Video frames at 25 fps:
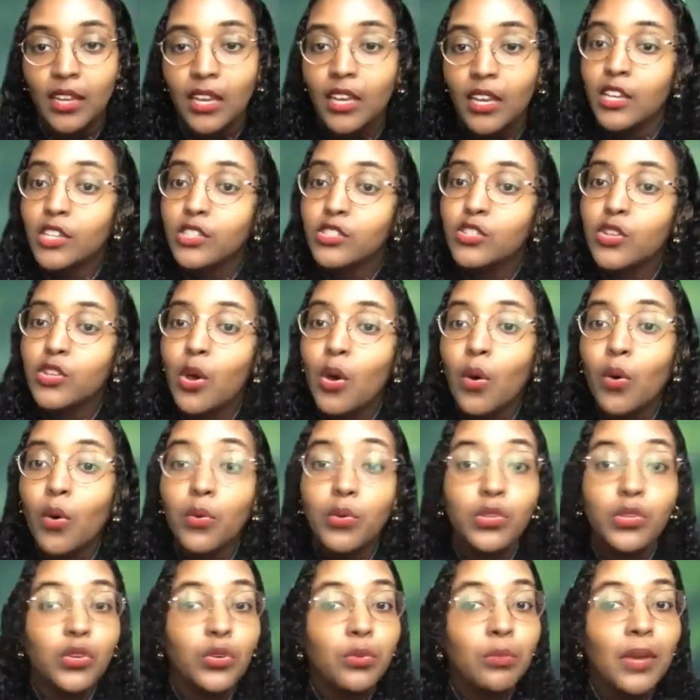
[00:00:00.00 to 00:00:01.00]
So
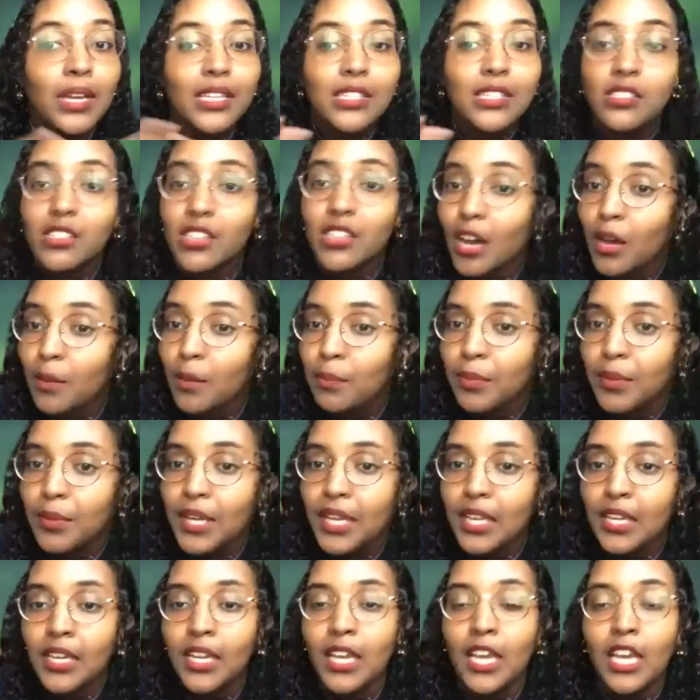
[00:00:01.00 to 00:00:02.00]
you messed up
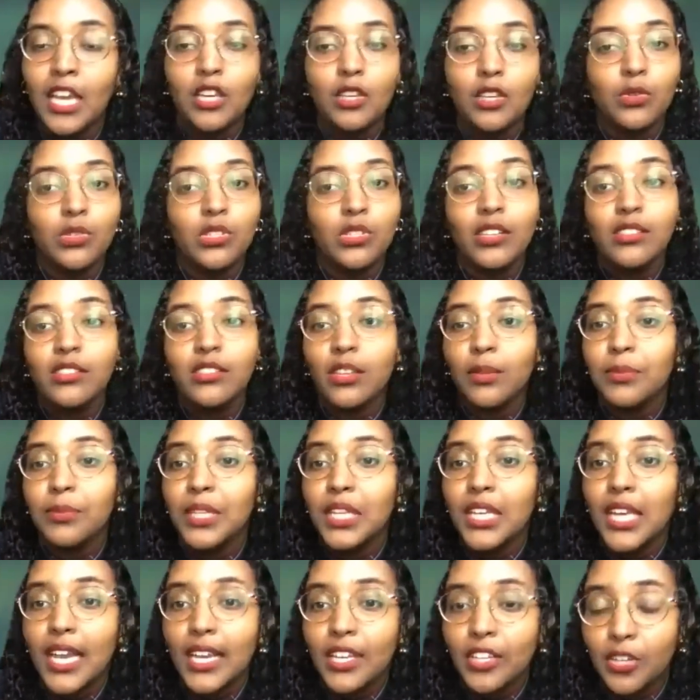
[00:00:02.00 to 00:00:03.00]
and you said something
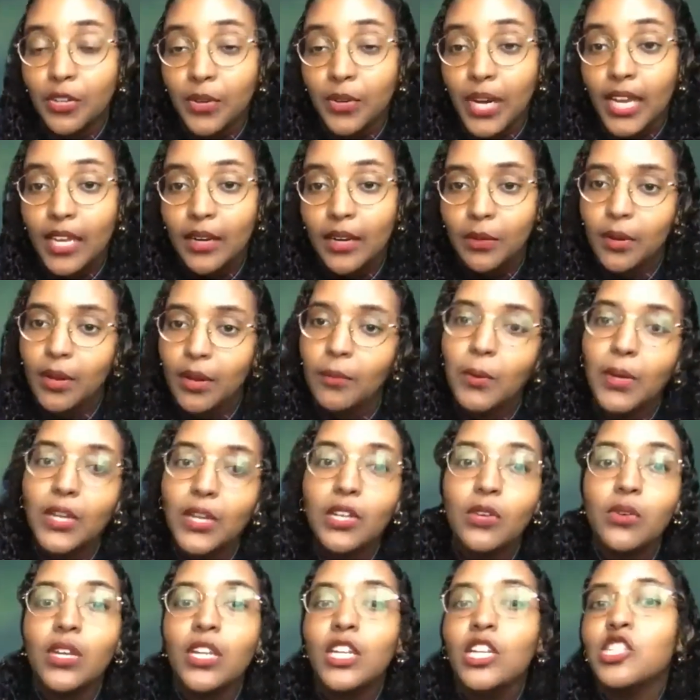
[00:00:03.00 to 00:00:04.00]
ignorant. What are you
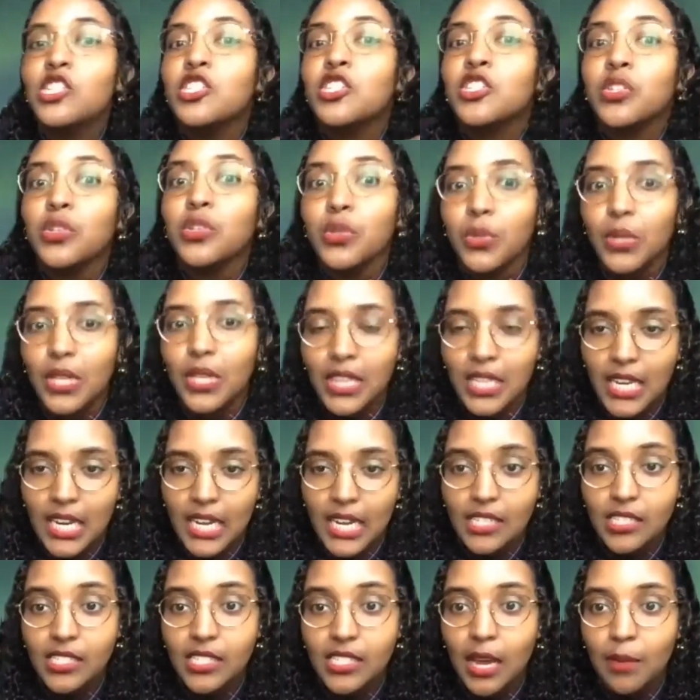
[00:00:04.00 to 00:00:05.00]
gonna do in the next
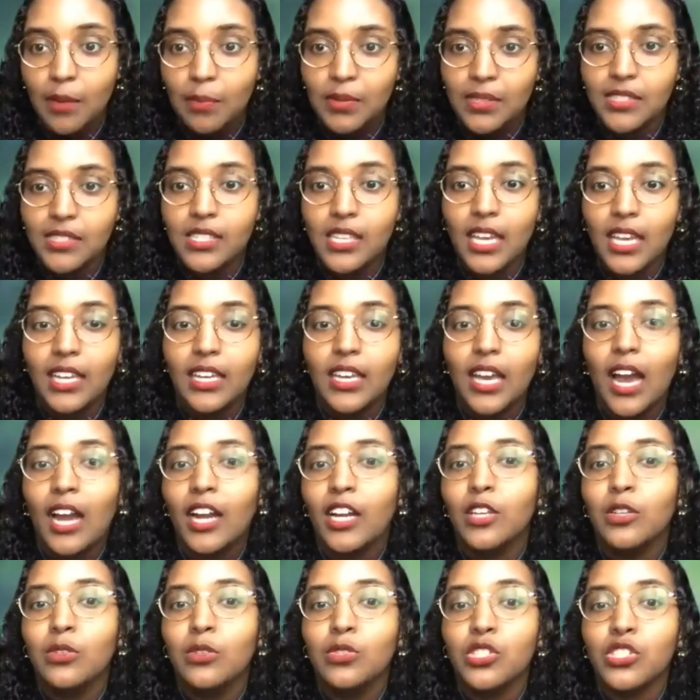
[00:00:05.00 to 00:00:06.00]
step? It's like, are
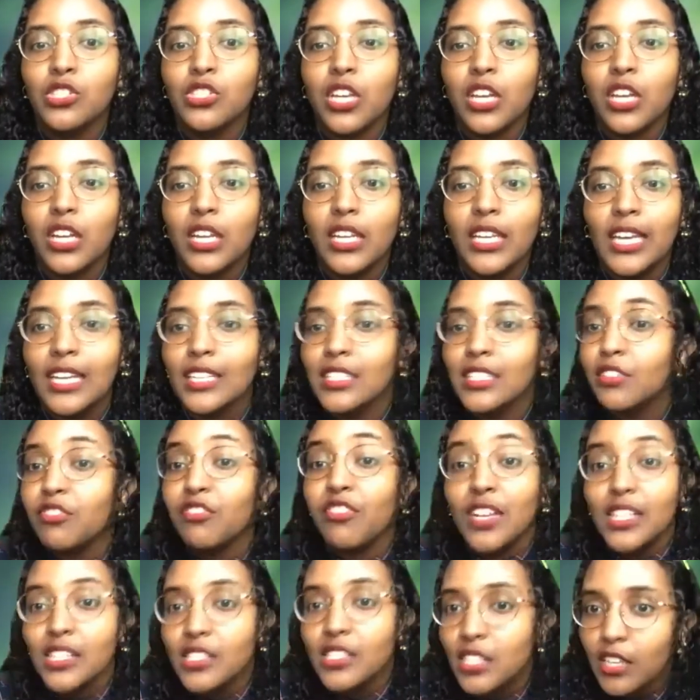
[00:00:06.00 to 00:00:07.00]
you just gonna get
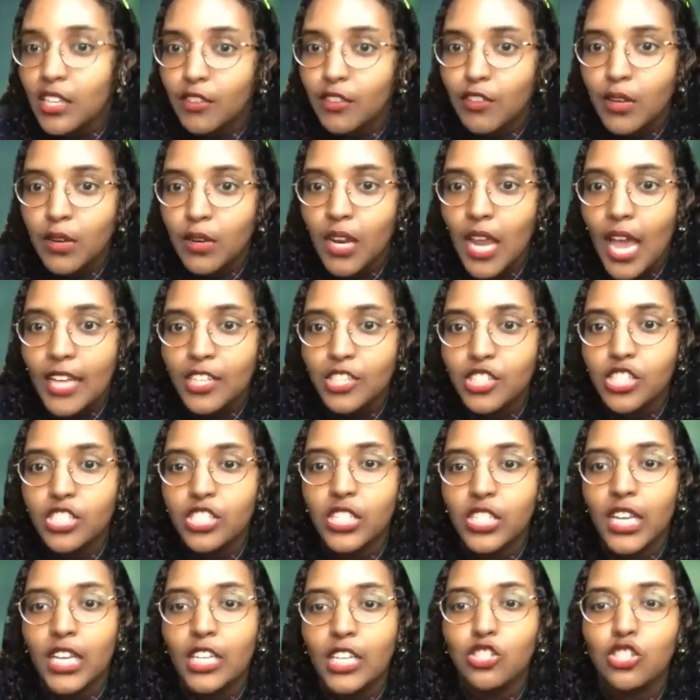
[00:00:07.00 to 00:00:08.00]
defensive and just
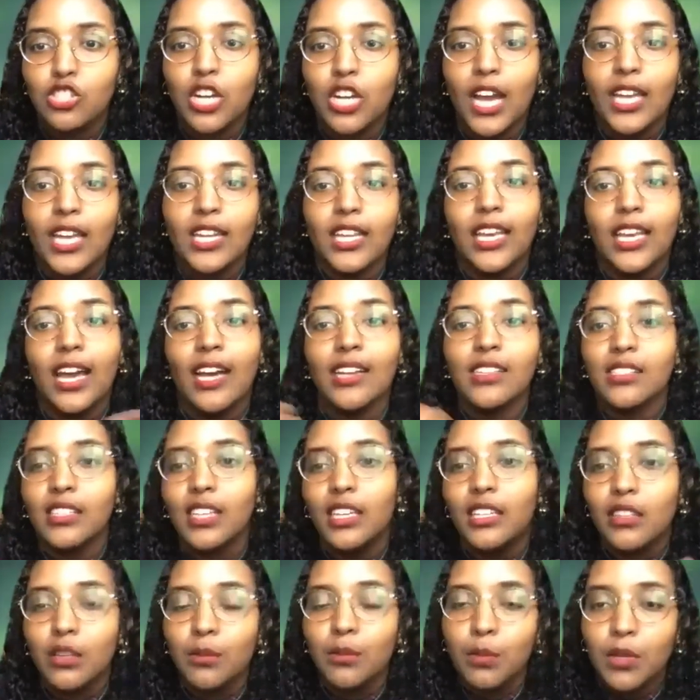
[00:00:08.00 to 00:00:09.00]
like try to gaslight
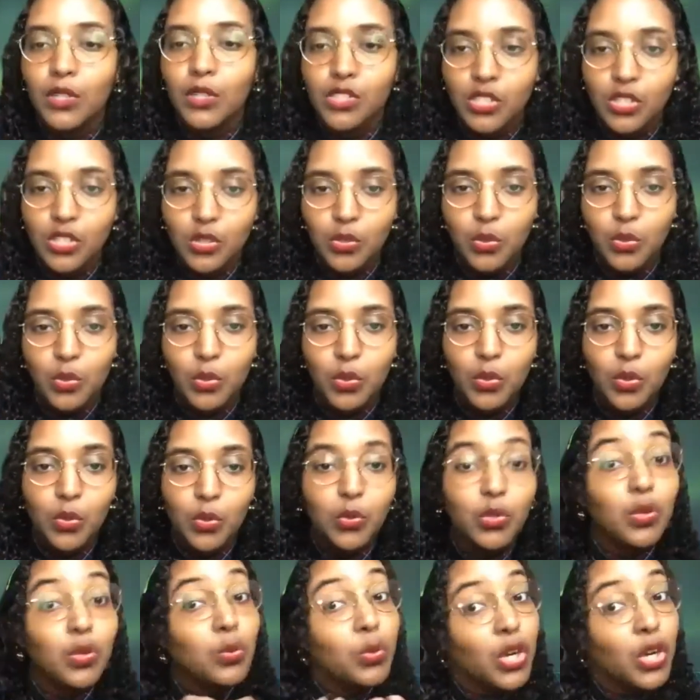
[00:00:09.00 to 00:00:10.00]
the person who
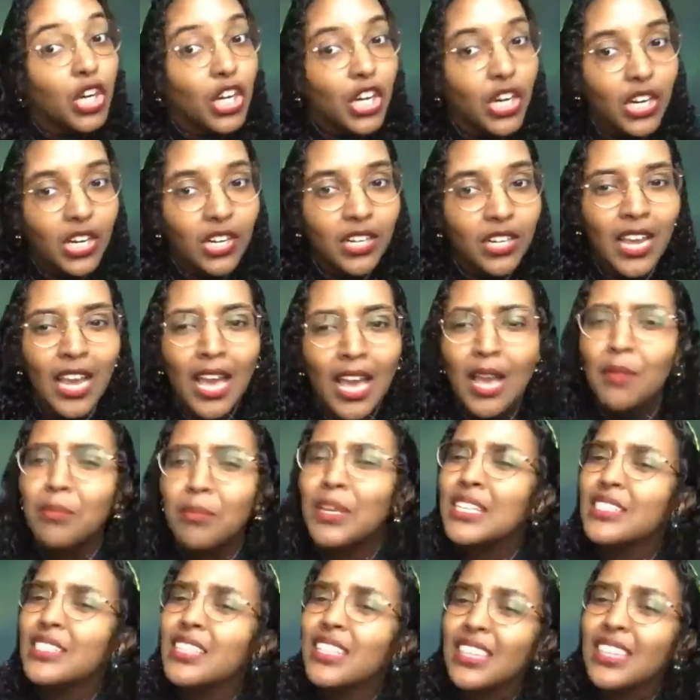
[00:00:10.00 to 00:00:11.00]
you hurt?
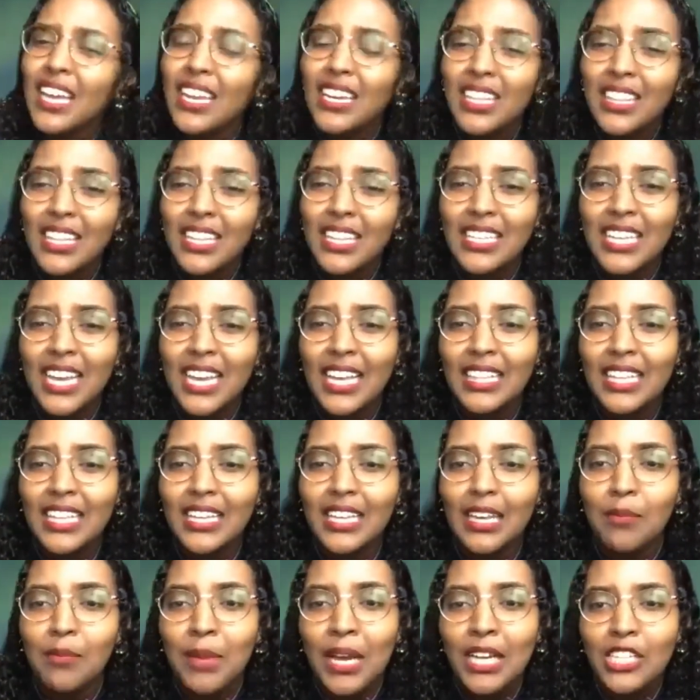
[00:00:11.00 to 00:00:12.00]
Because at the end of the day, like
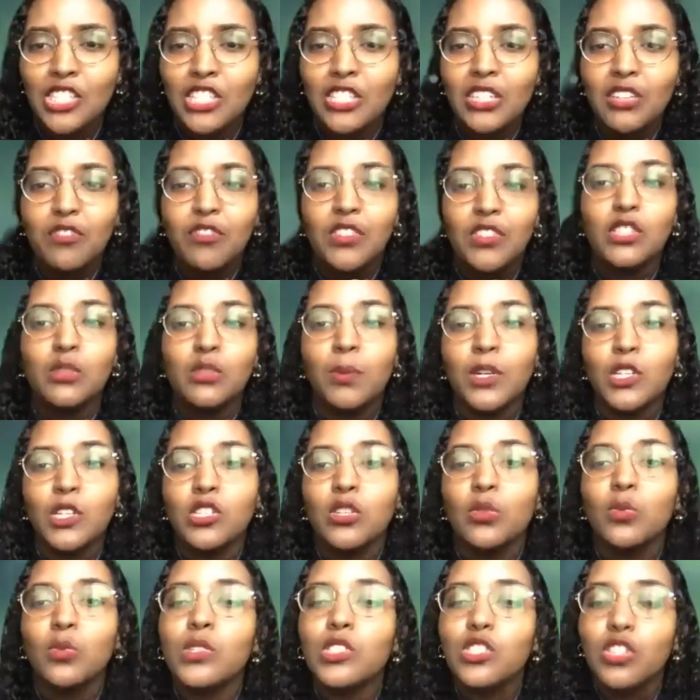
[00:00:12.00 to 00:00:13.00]
imagine if this person
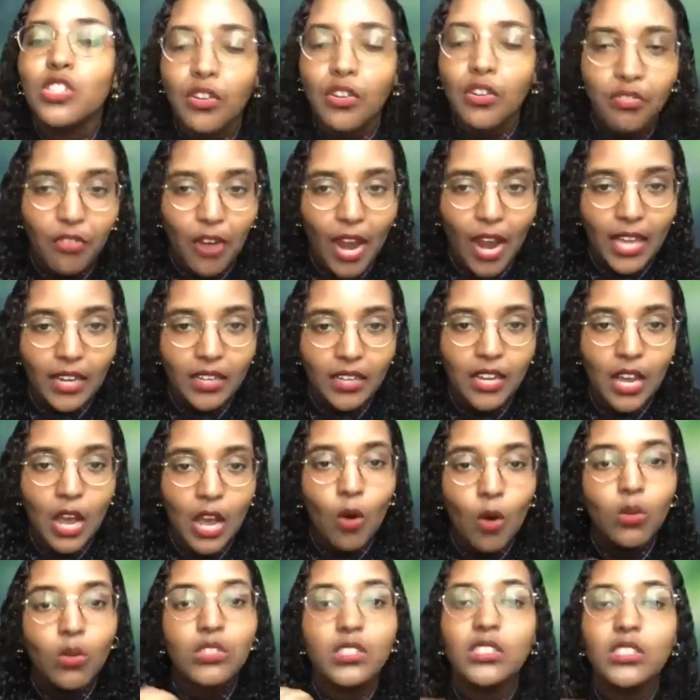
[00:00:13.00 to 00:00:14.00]
was your friend
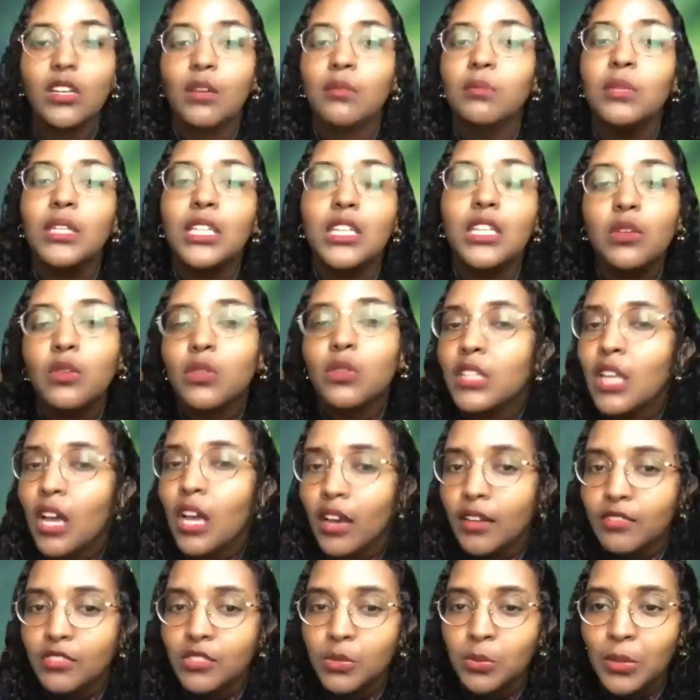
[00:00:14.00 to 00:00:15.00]
or somebody you
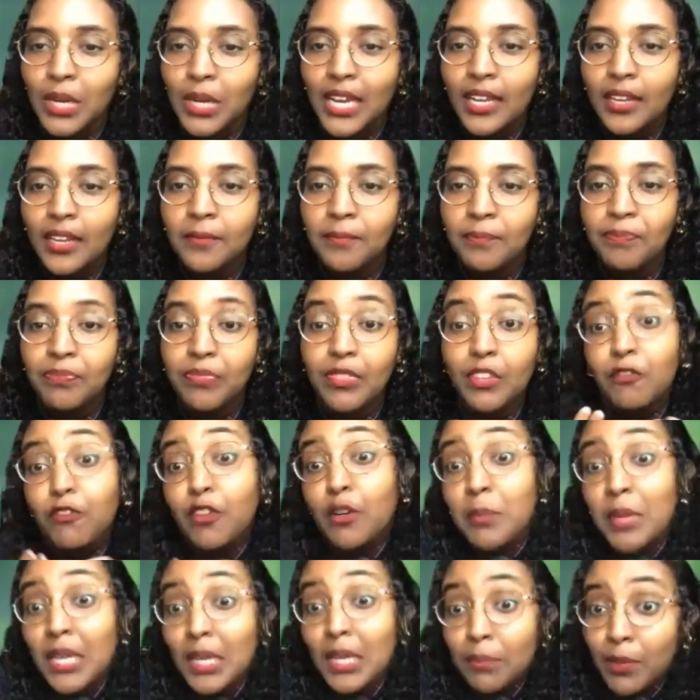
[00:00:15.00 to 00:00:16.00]
loved, right? For
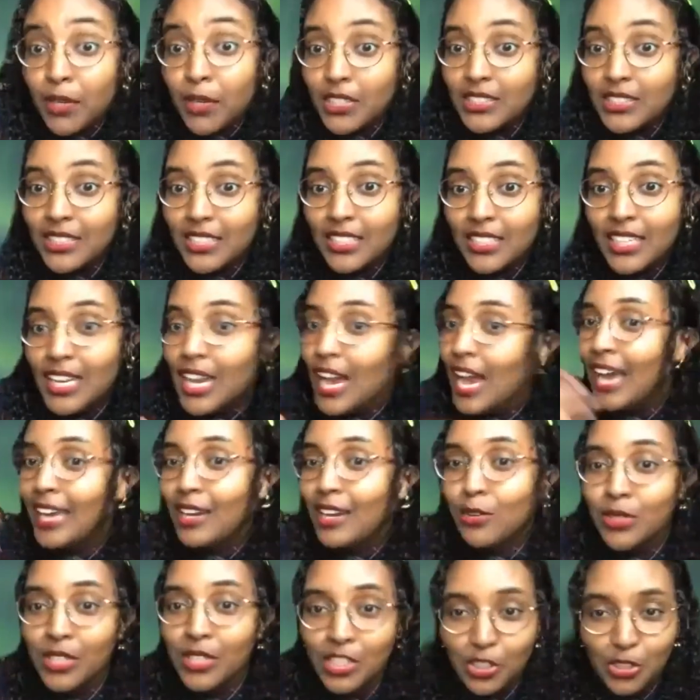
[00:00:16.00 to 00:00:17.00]
me personally, I don't
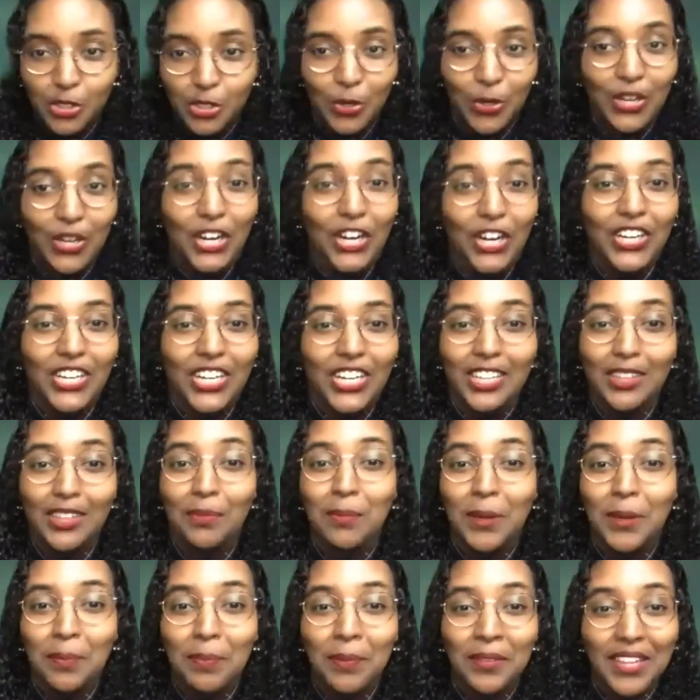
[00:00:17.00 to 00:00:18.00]
enjoy hurting the
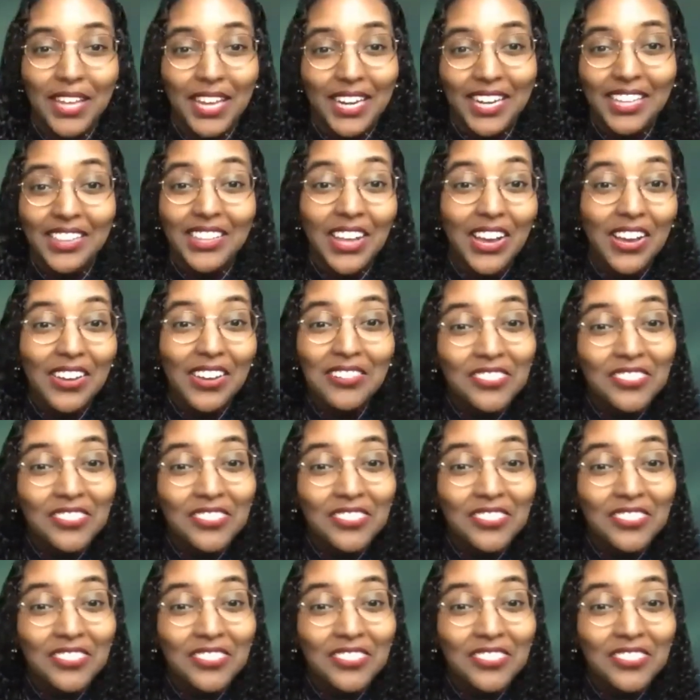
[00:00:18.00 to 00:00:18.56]
people that I love.